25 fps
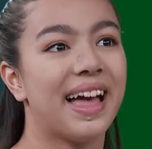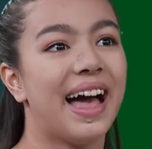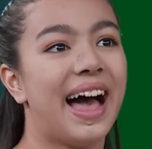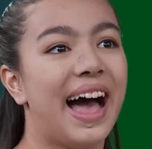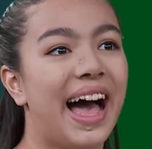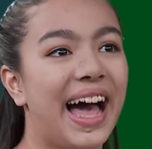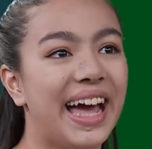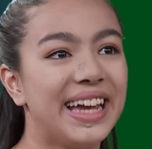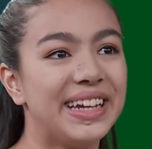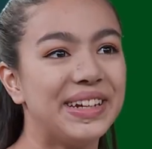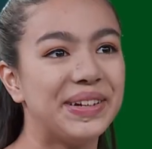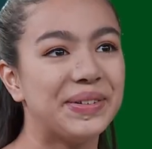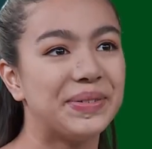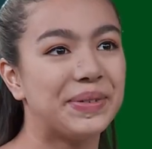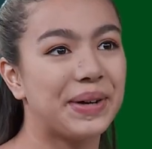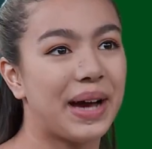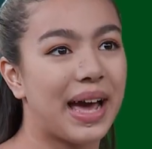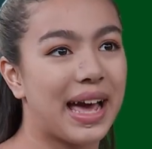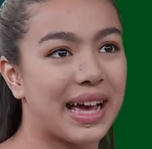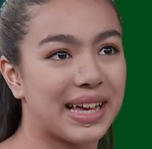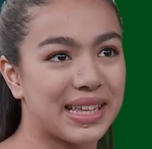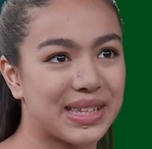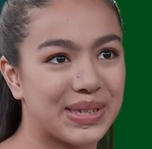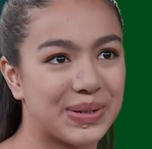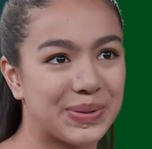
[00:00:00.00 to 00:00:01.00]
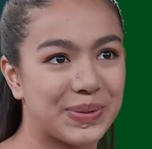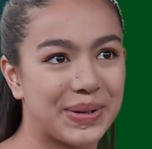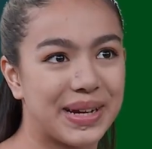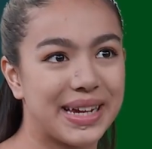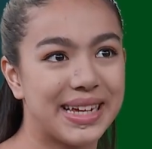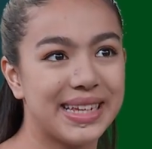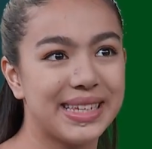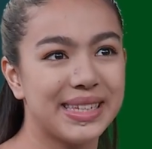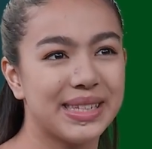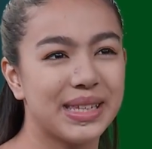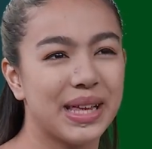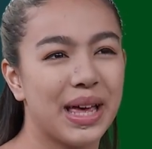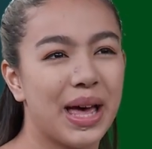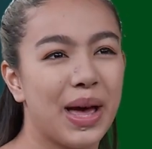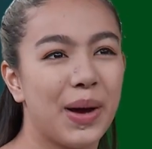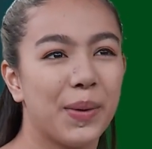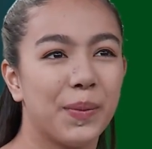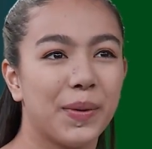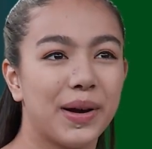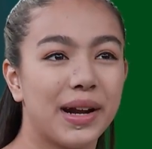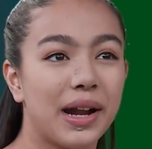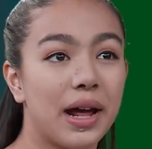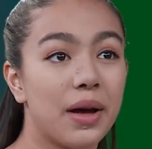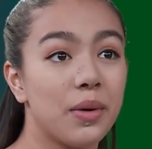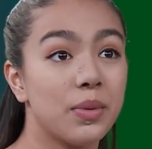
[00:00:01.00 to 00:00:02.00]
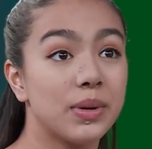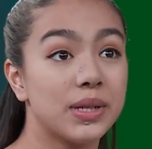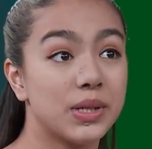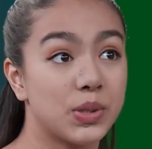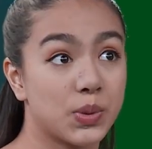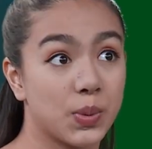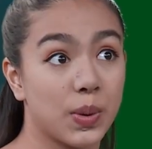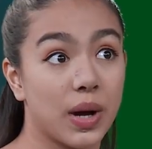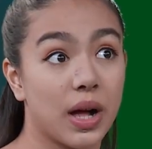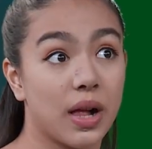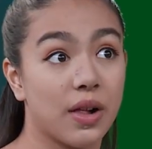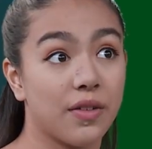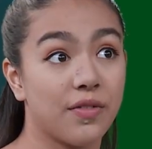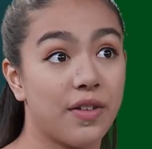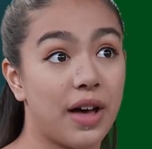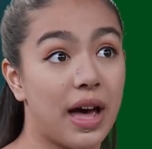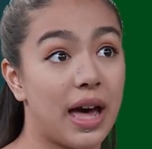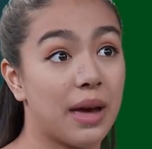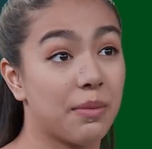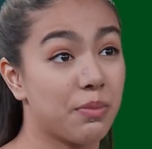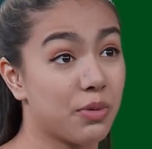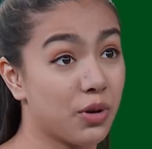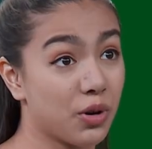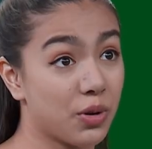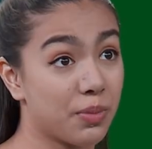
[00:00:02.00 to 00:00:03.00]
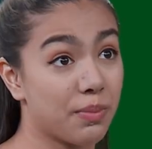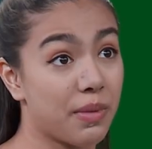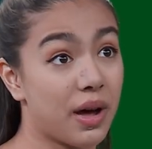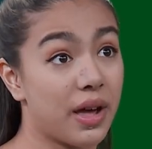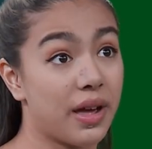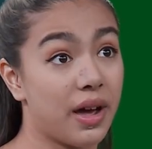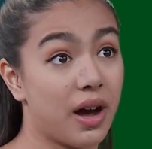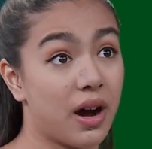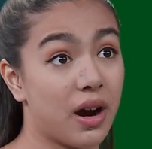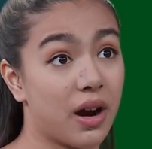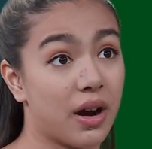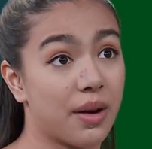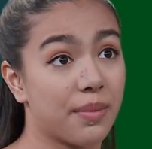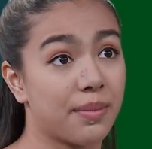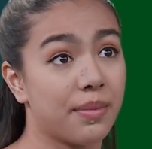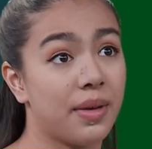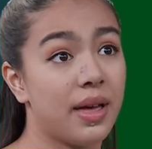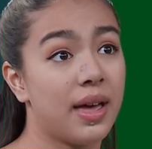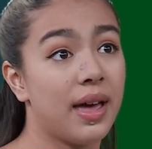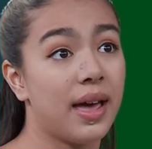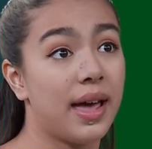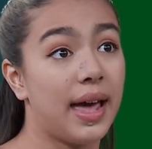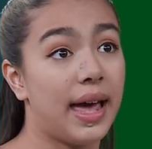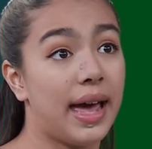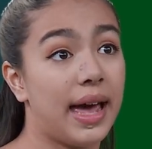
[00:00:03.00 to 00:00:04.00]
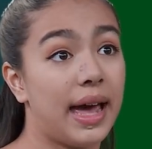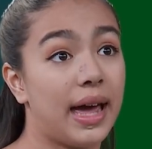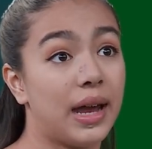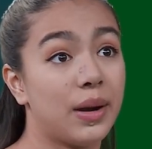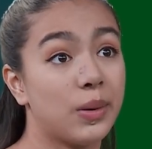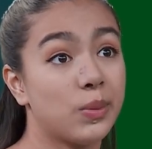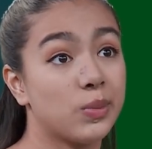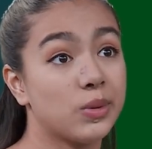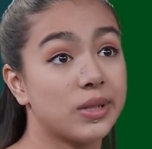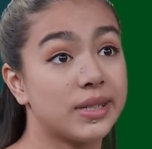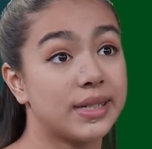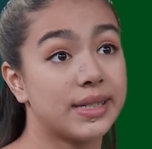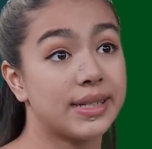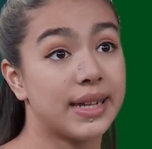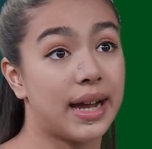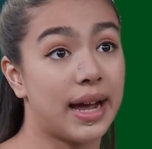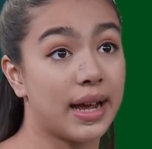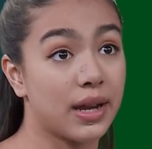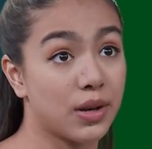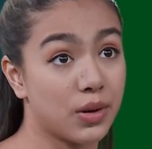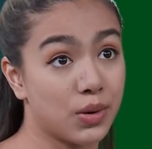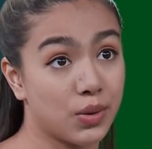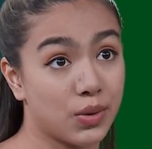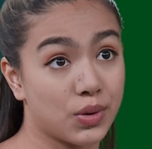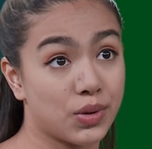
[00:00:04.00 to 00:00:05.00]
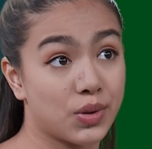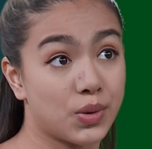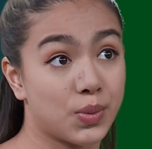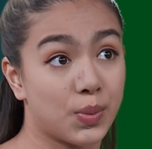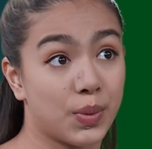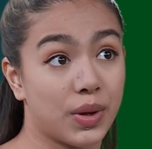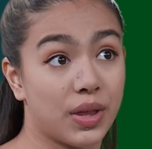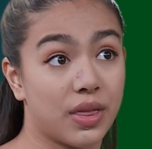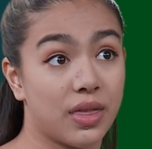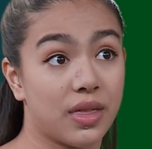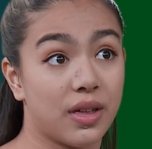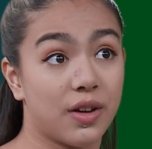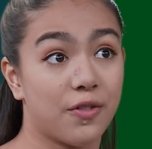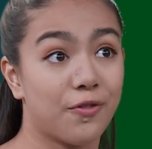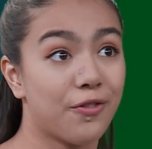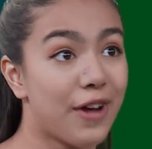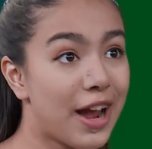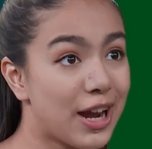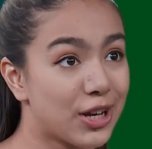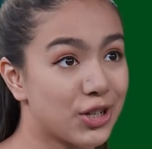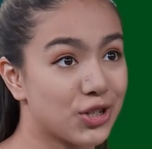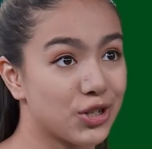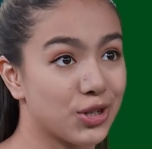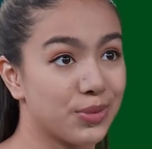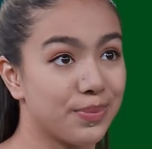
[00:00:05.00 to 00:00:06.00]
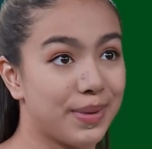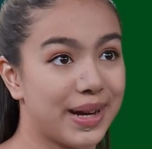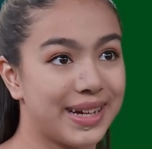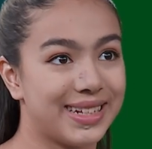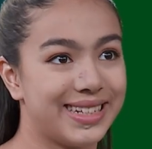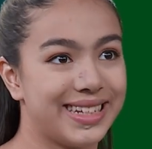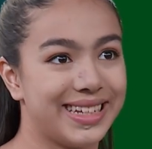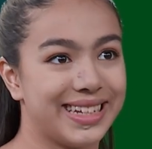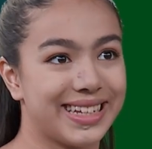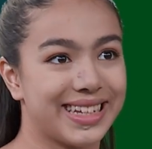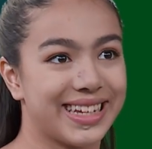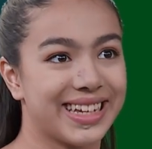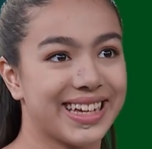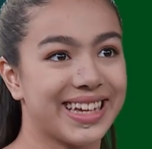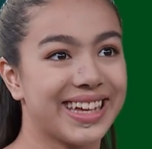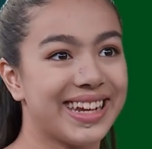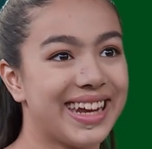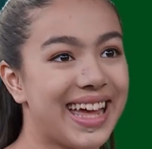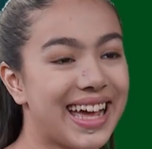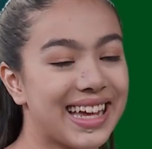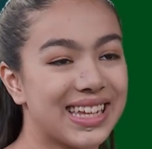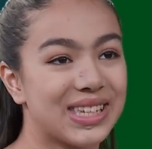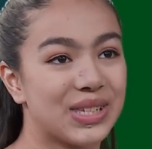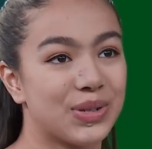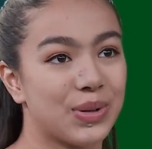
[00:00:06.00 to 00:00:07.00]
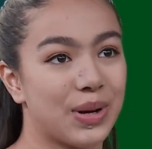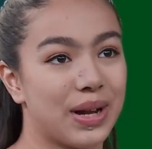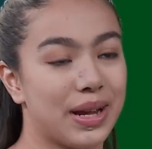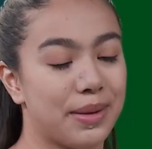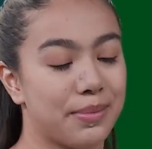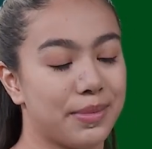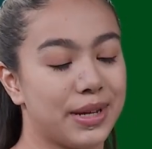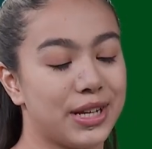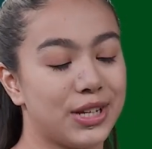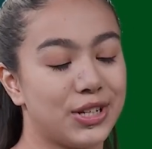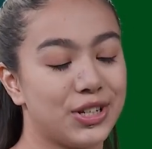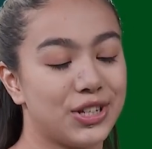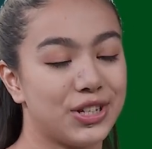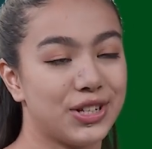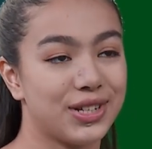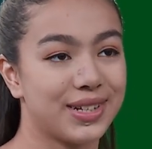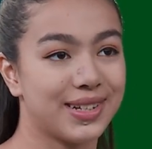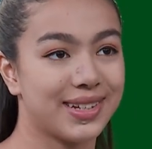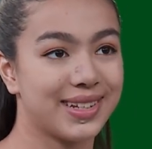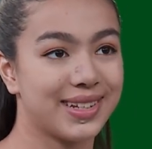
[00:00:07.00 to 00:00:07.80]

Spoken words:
I know X-rays. When I was 12, I broke my arm and was diagnosed with a fracture by taking an X-ray image.